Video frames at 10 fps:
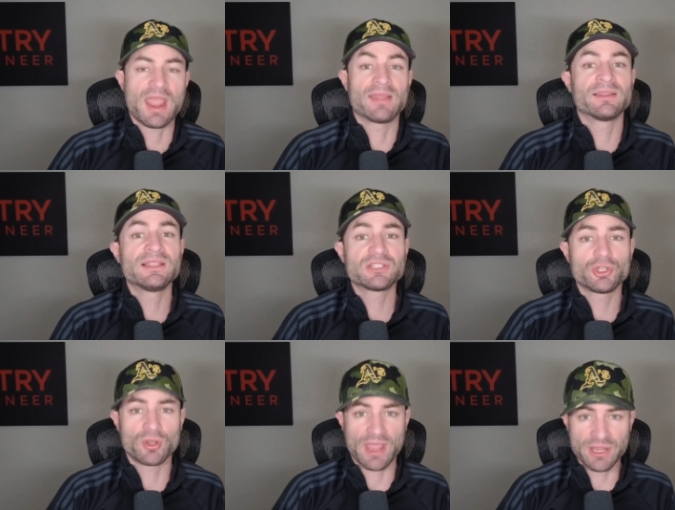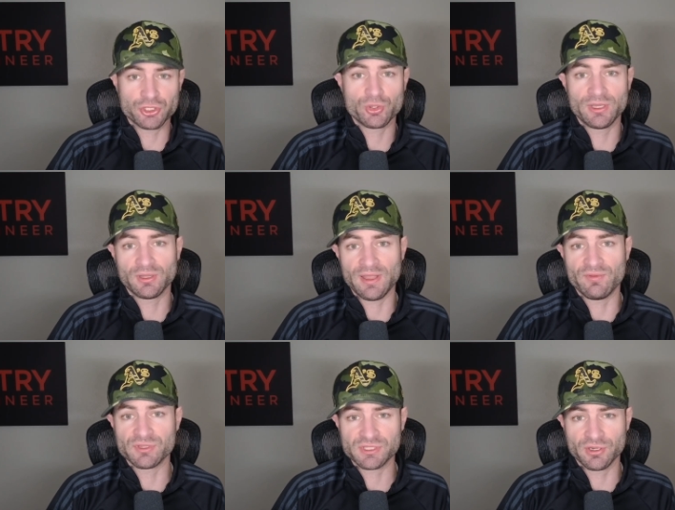at least your entry
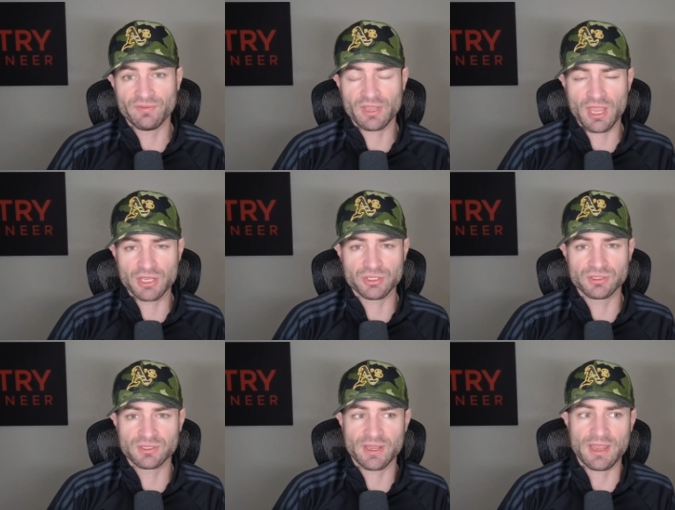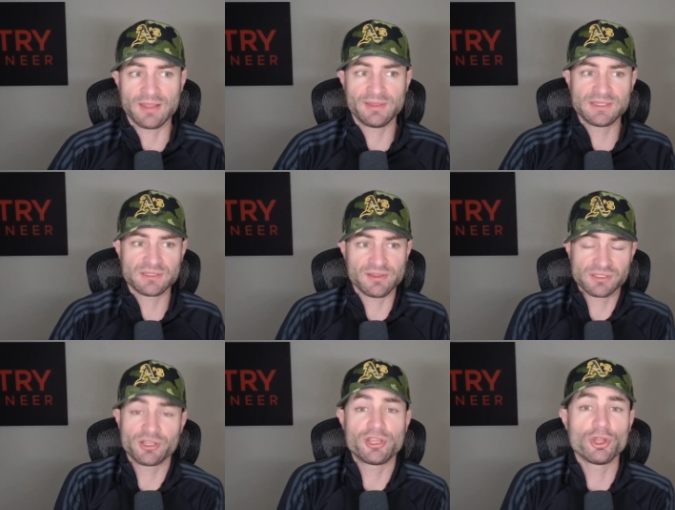level certifications, like at least
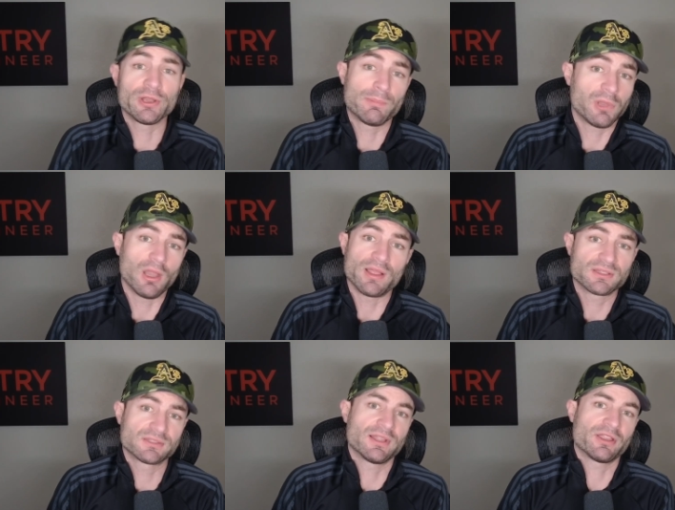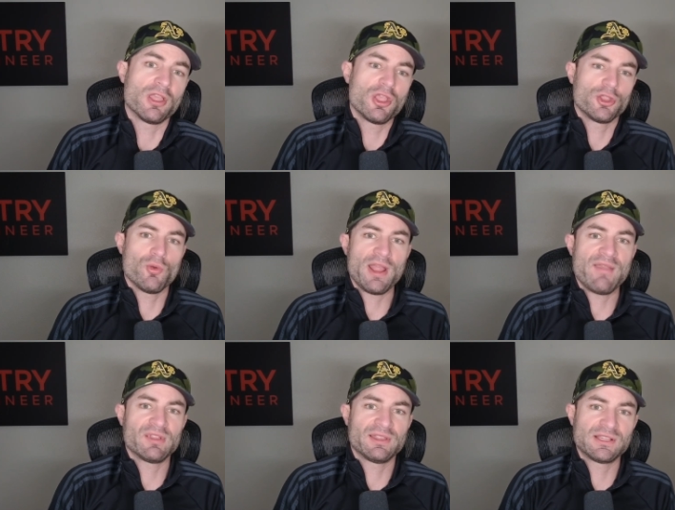security plus. Like you want to
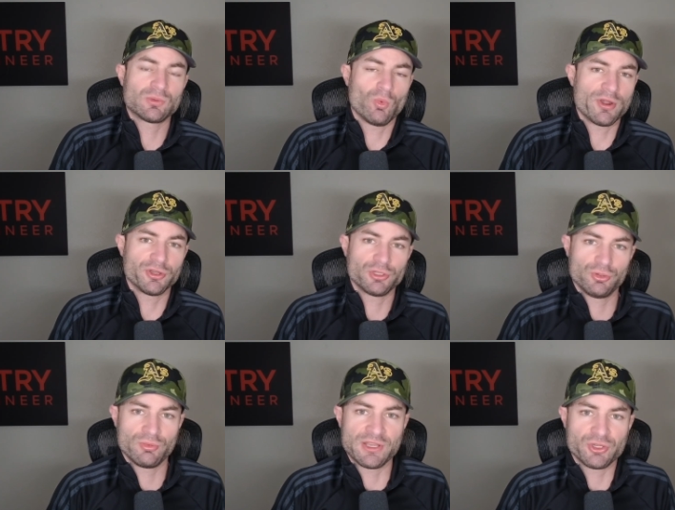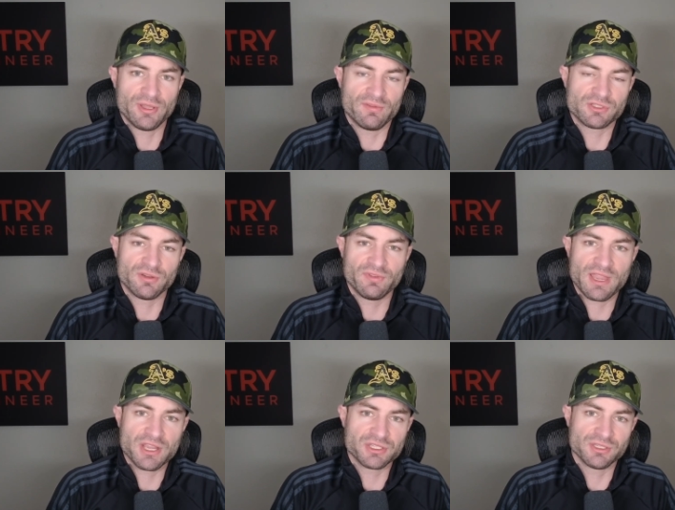have at least one or two entry level
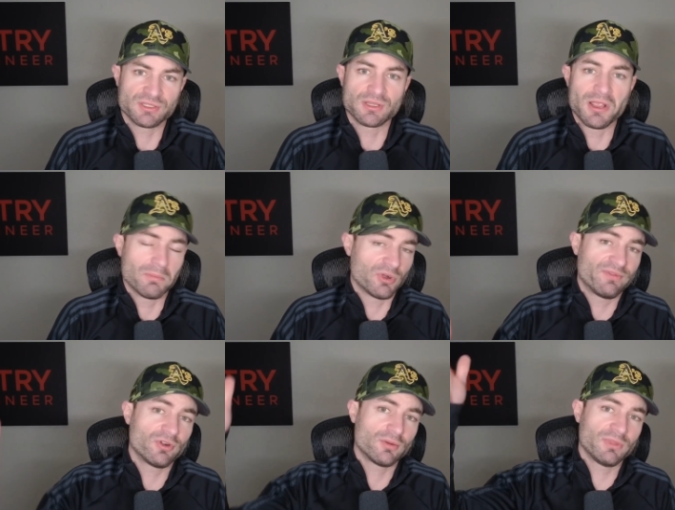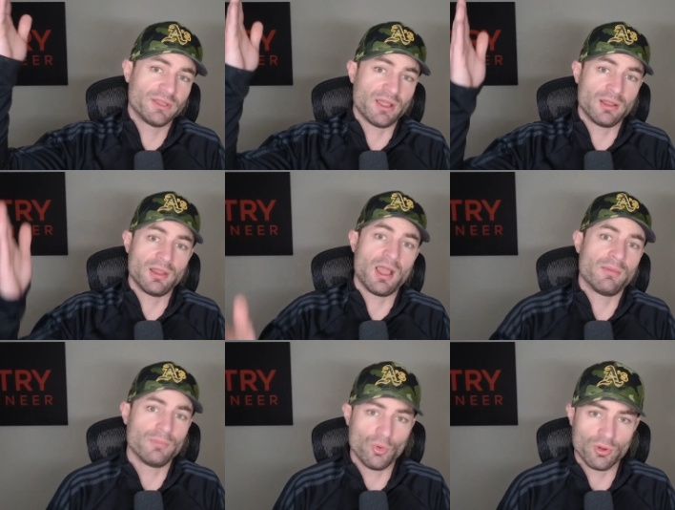certifications, preferably a
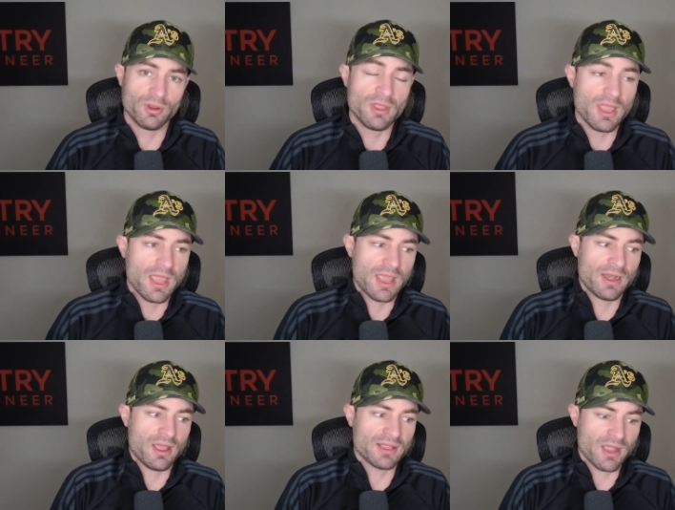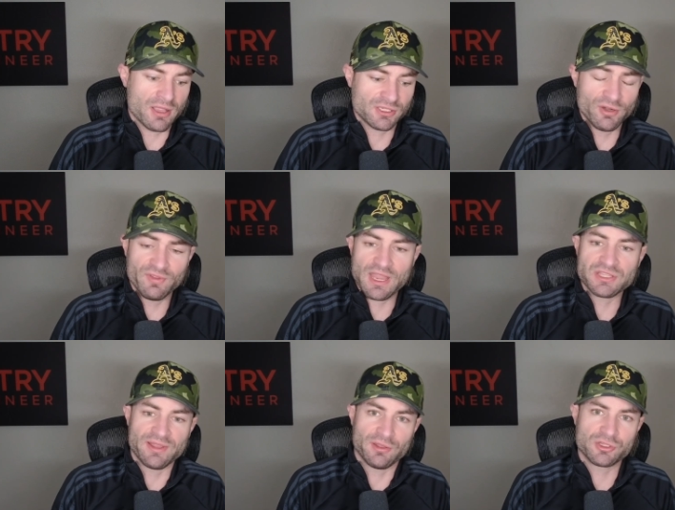lot more. And a, a
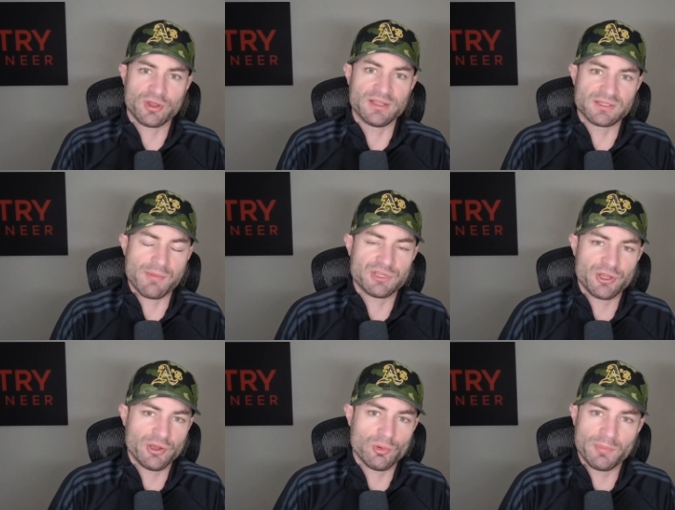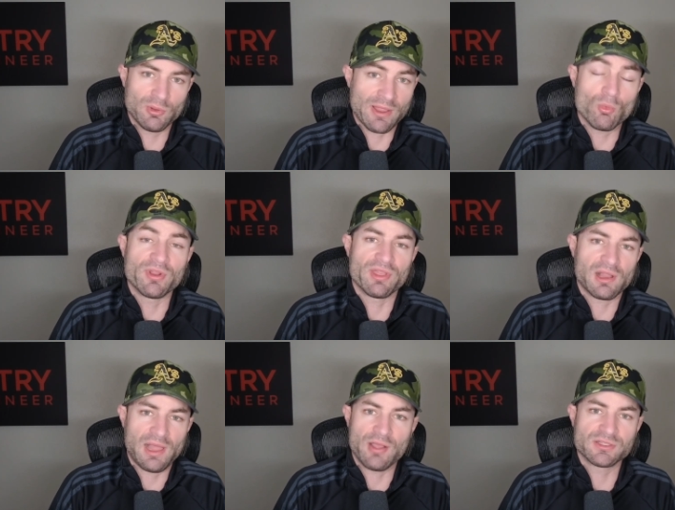certification that looks great in cybersecurity would be like one of the
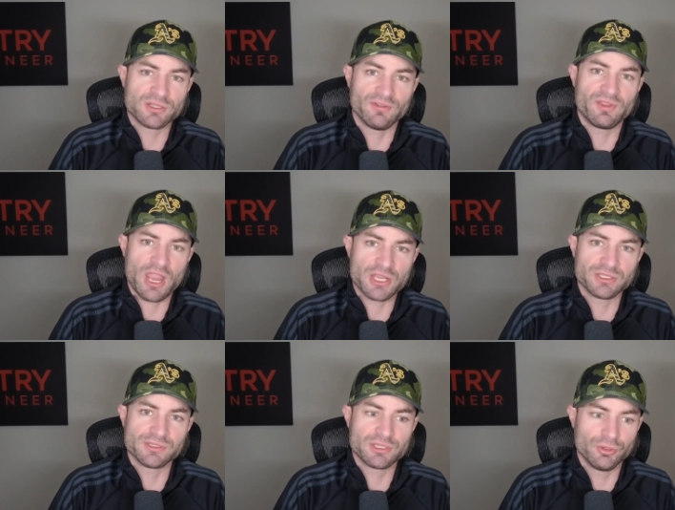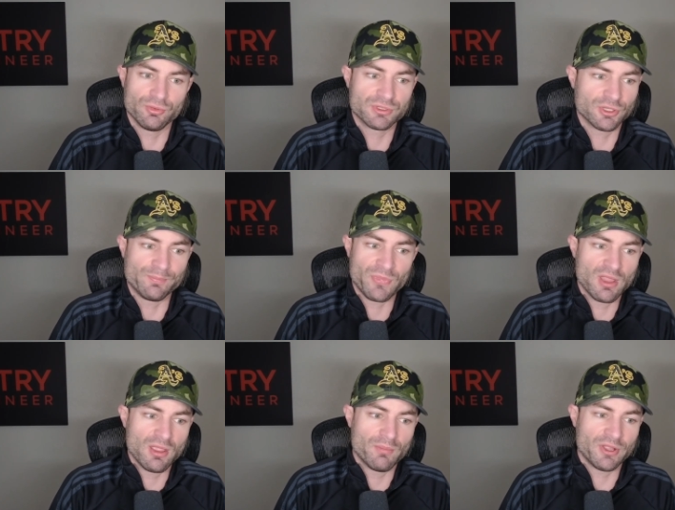cloud certifications too. So,
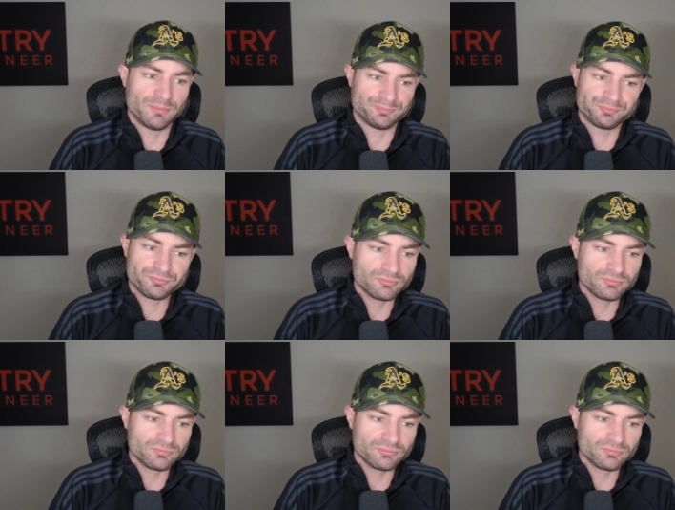but